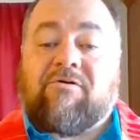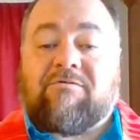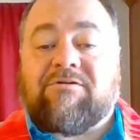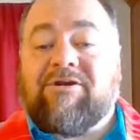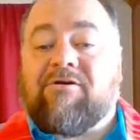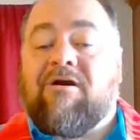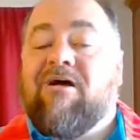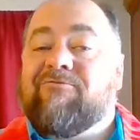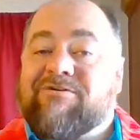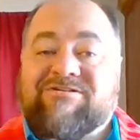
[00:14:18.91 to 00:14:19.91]
earlier
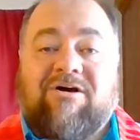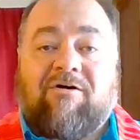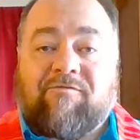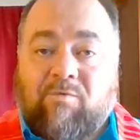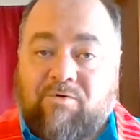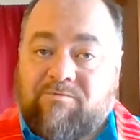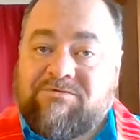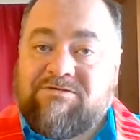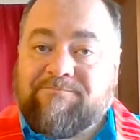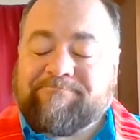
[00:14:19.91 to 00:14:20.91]
unresolved
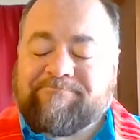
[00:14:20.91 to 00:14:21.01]
wounds.